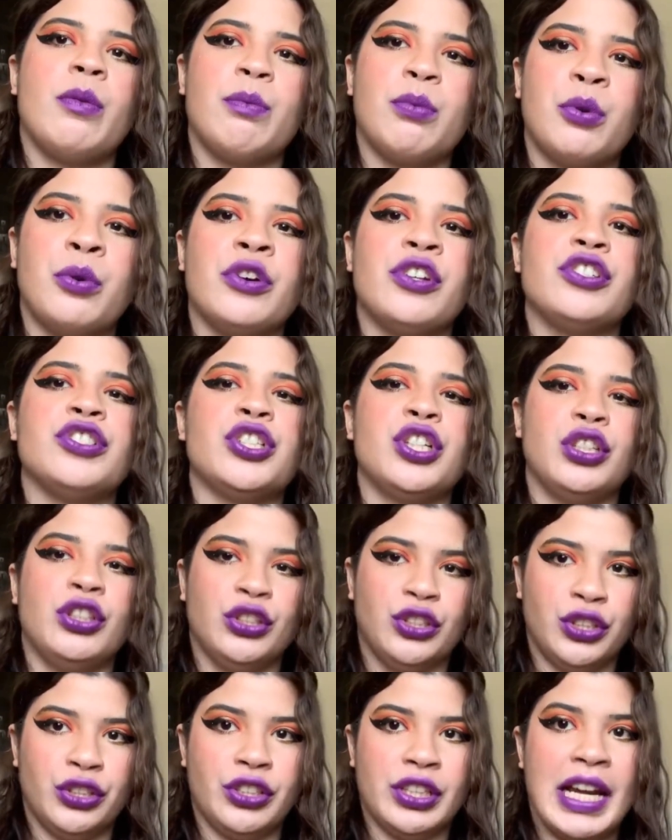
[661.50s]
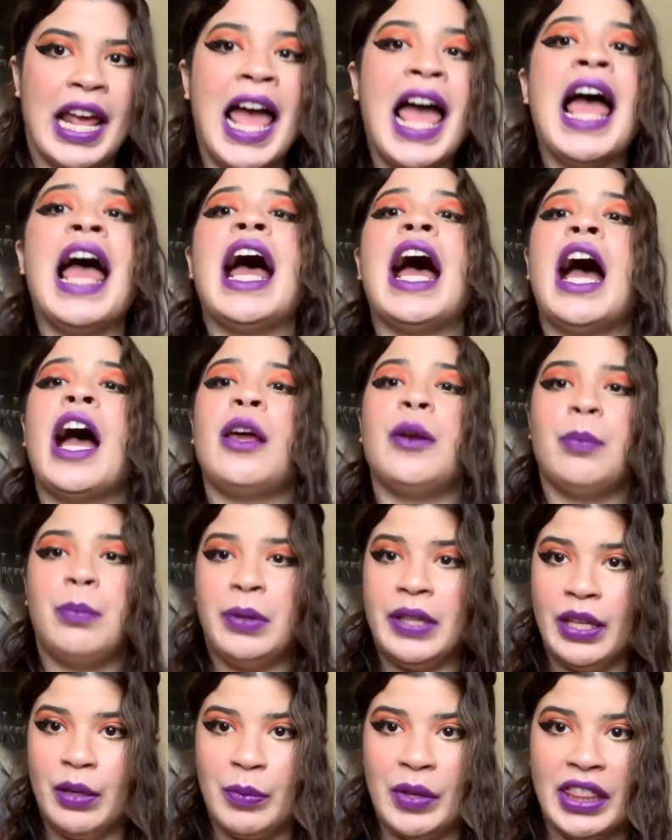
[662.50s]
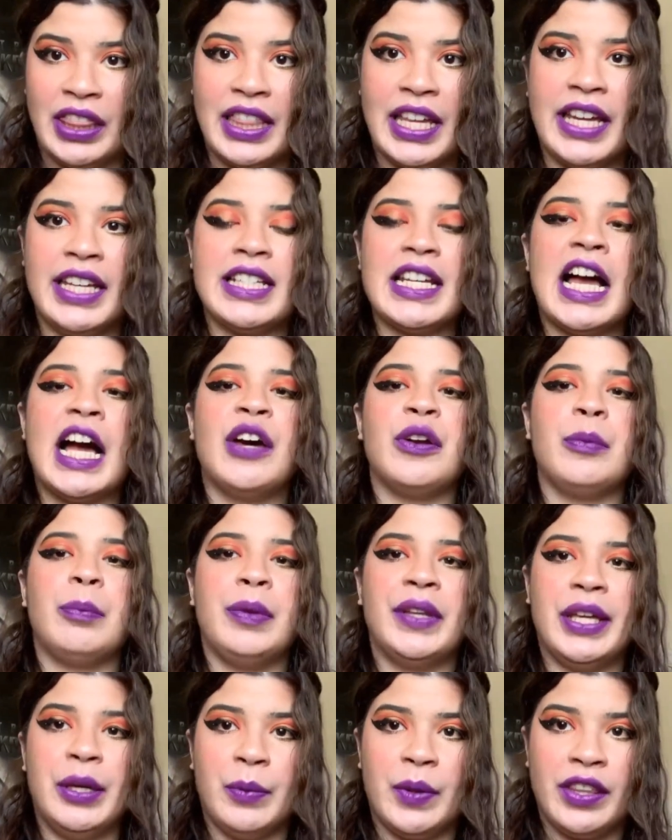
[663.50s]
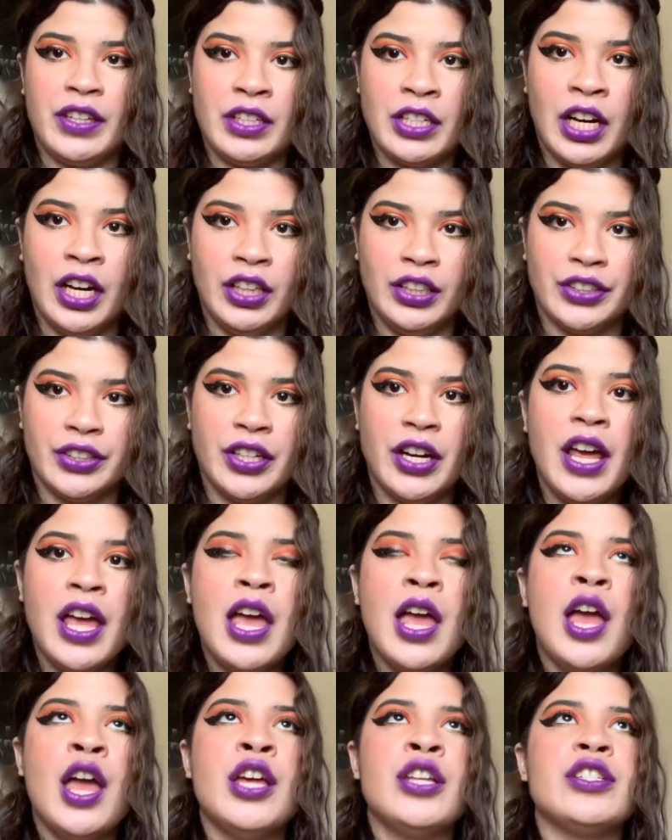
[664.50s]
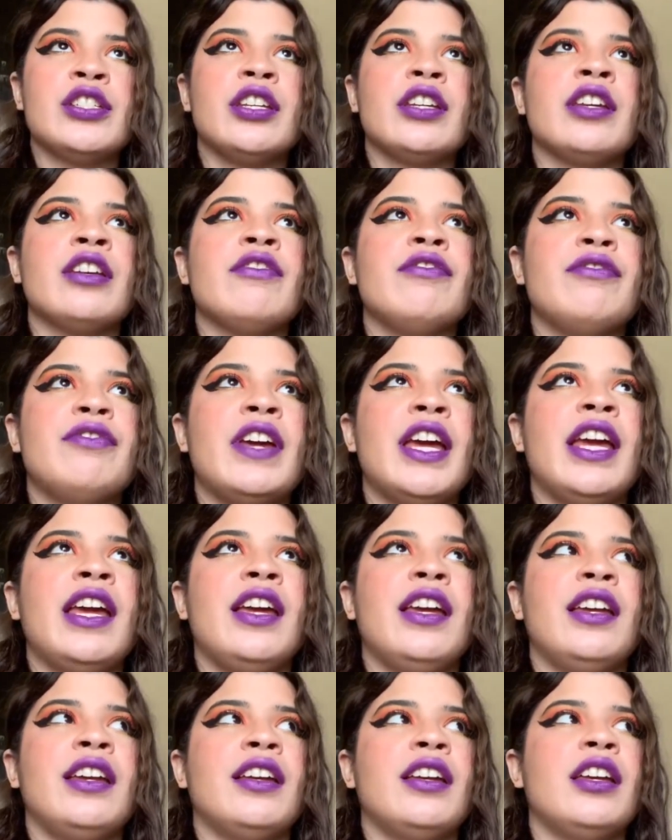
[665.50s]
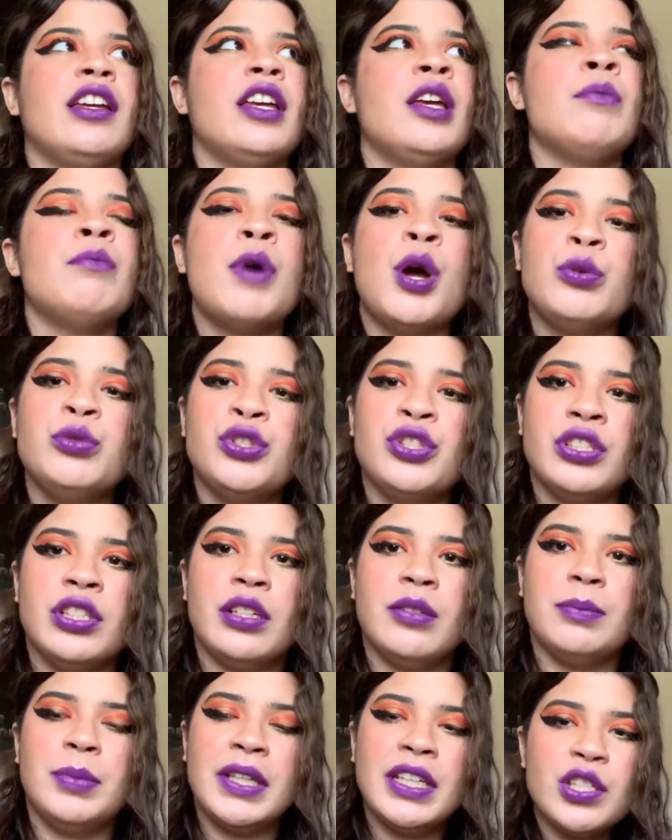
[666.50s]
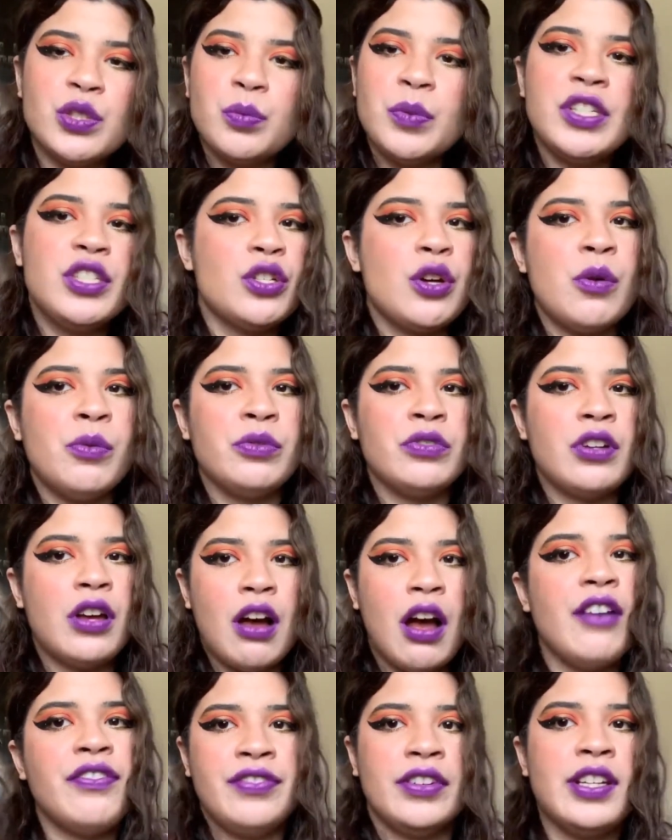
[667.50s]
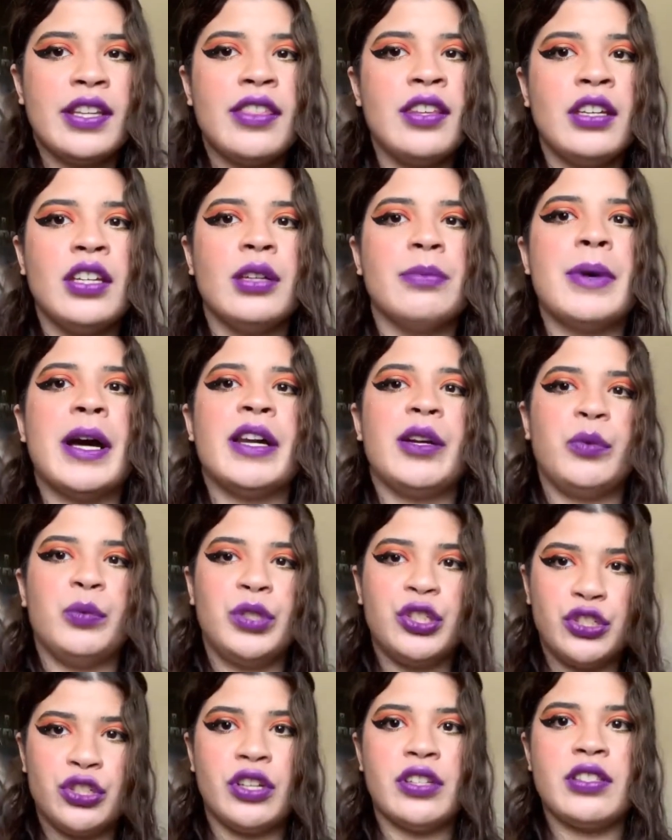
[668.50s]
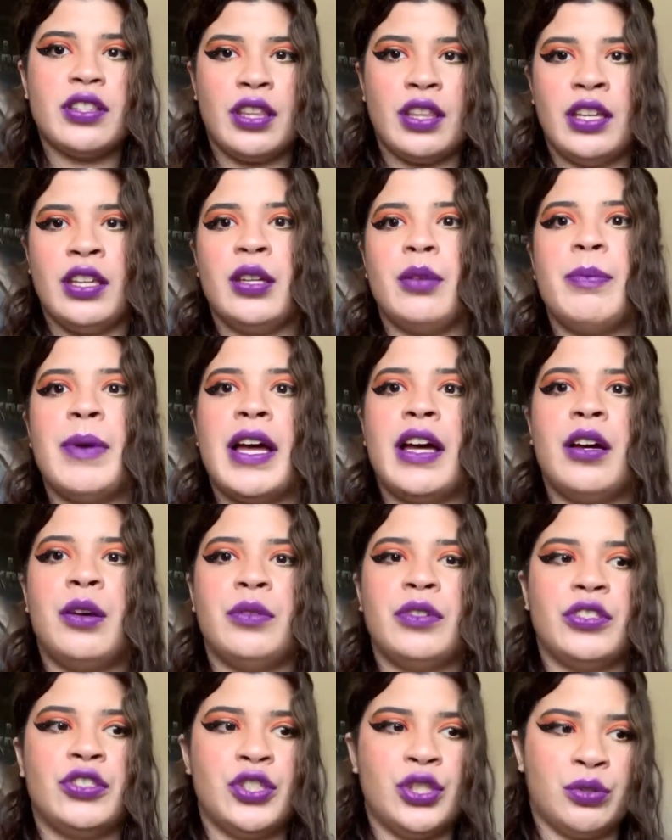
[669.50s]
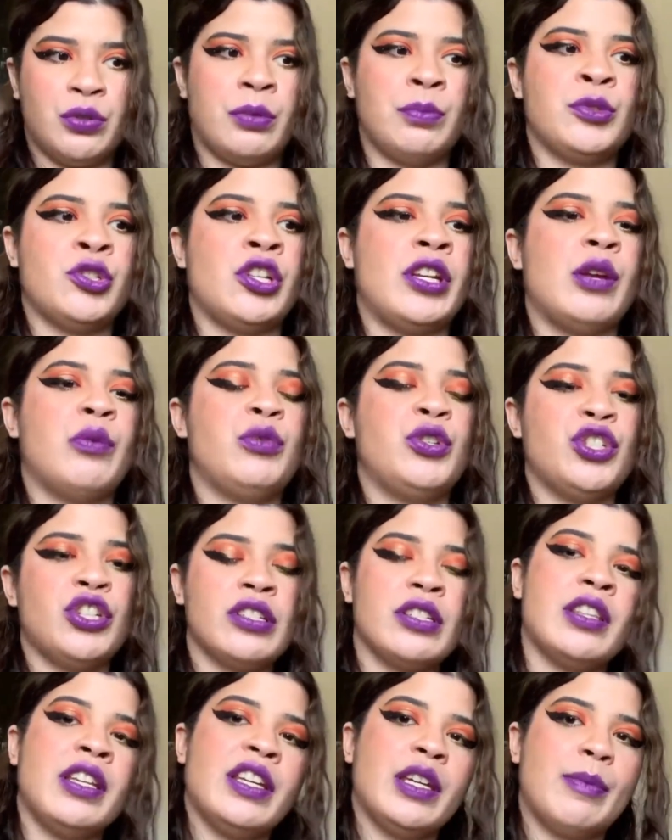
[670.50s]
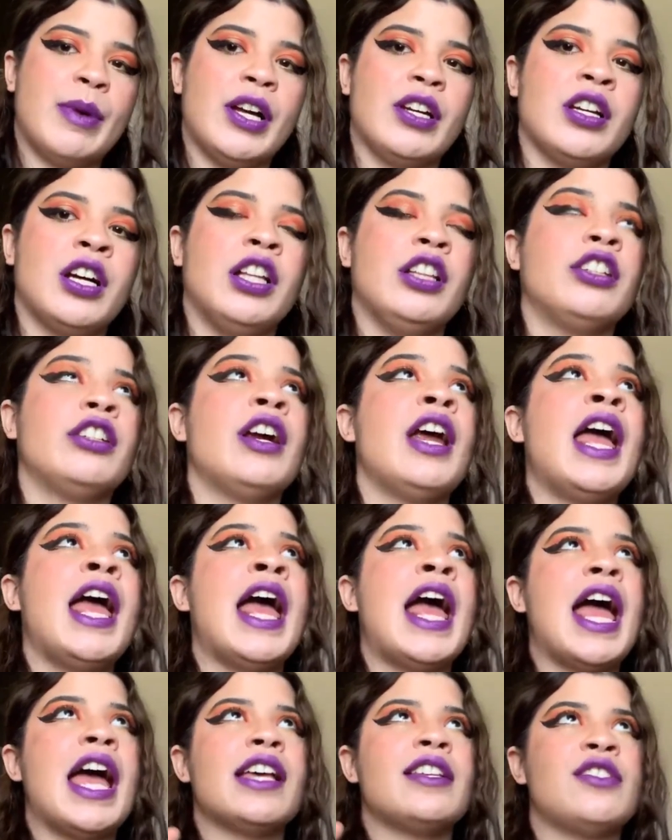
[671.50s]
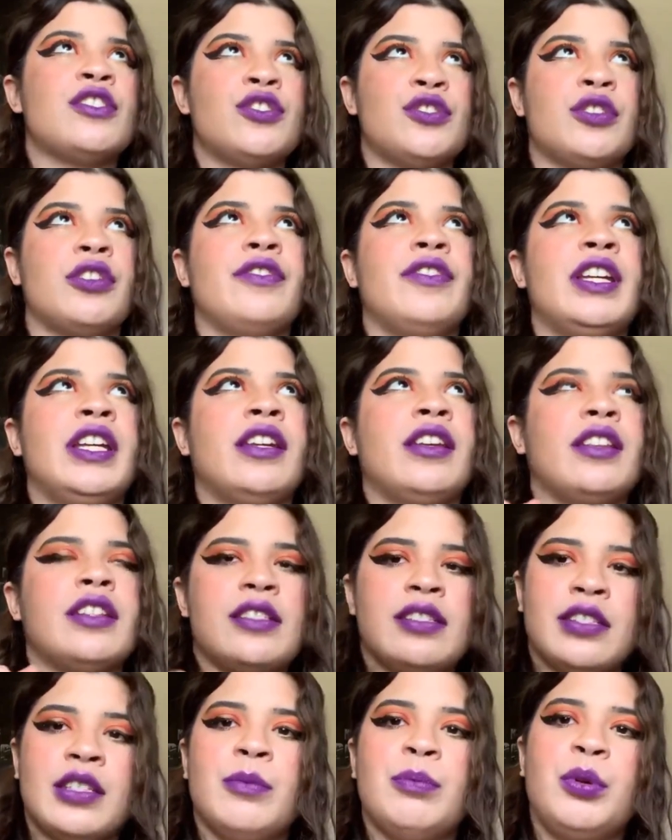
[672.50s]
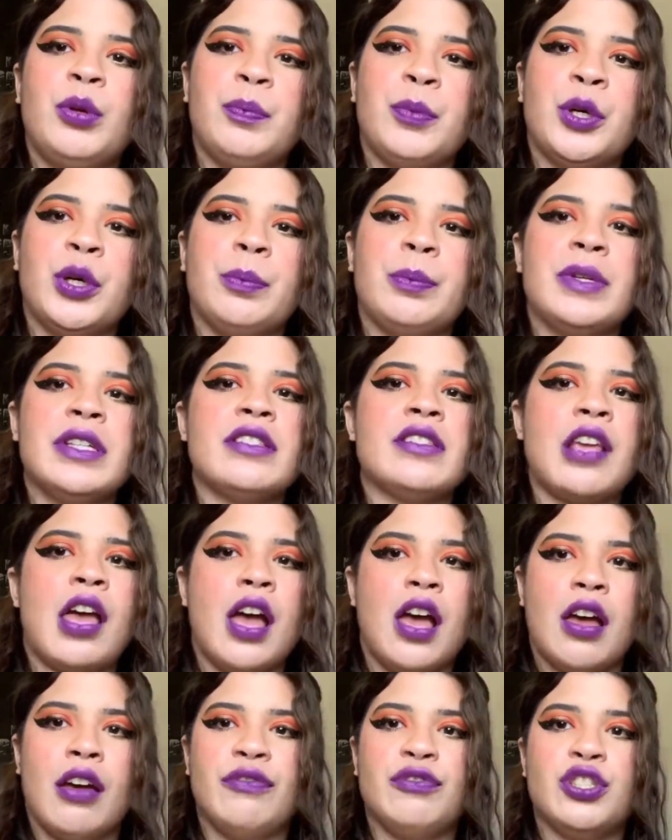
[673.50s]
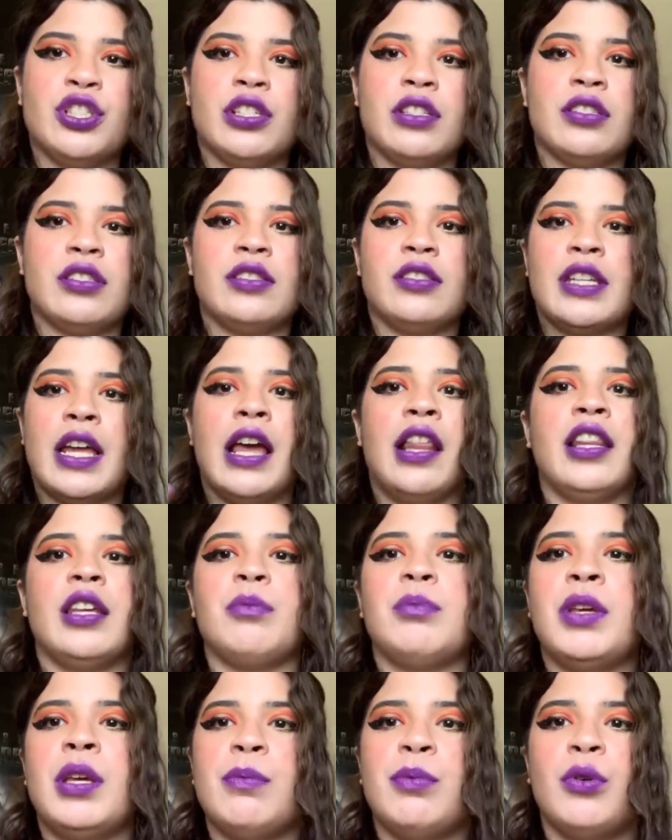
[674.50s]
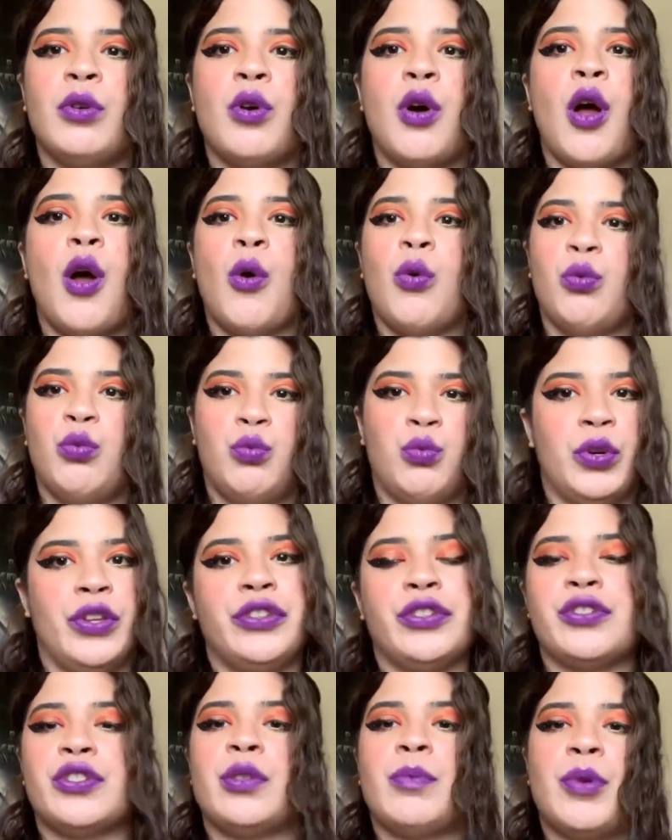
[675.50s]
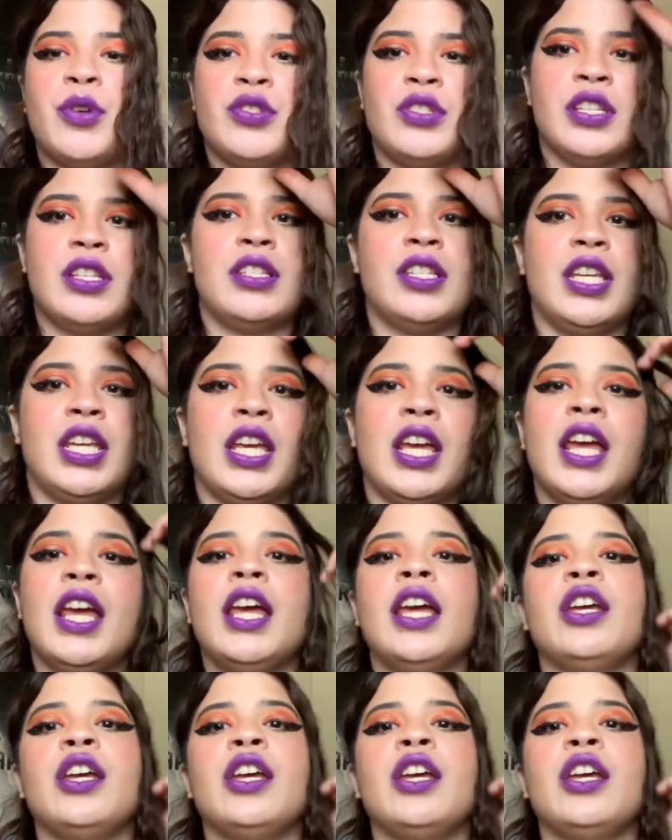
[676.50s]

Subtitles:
important to learn how to play with light, how to play with color, to convey emotion, because we don't often think about it. We just think about description and we just think about color as serving the simple purpose of just telling people what they're supposed to see.